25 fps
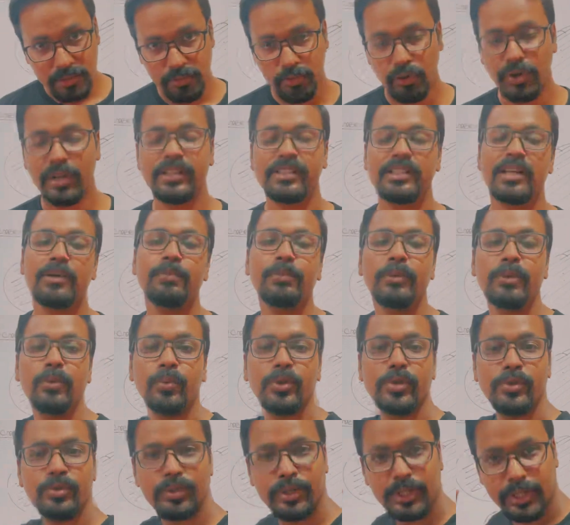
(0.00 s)
For example,
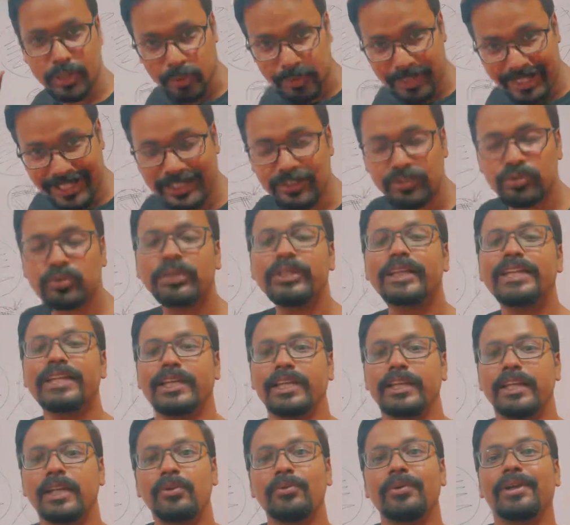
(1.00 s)
which we took insulin
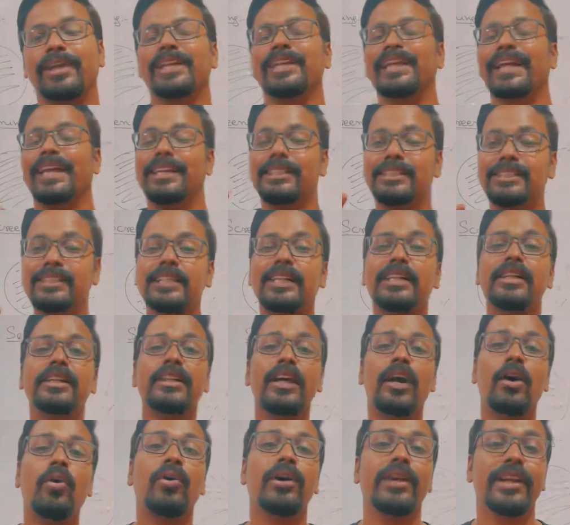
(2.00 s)
here, we can extract
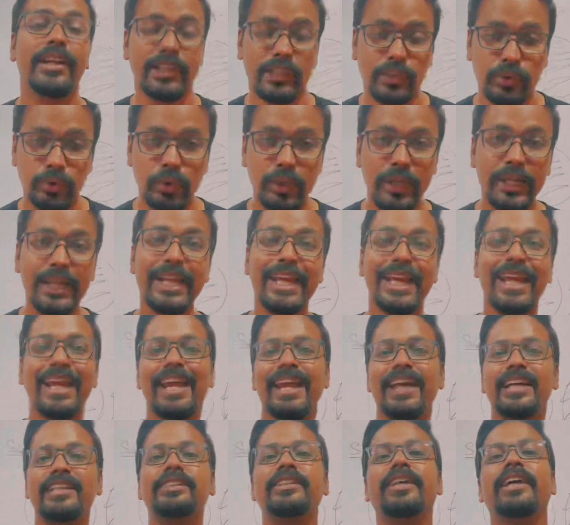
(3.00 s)
our insulin
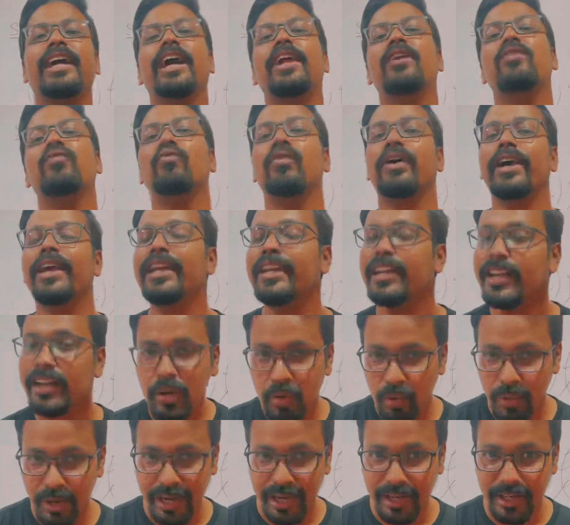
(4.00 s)
as and when
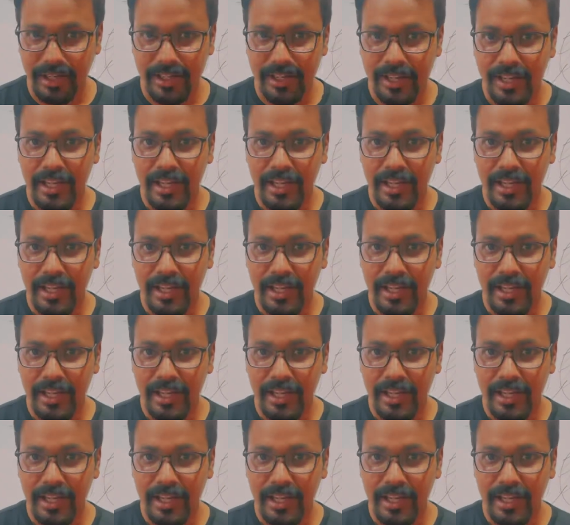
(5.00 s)
required.